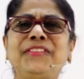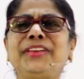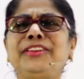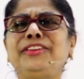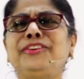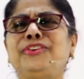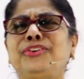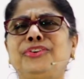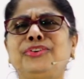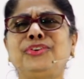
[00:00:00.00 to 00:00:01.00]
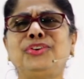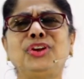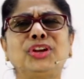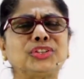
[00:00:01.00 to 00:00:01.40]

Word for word: Very good.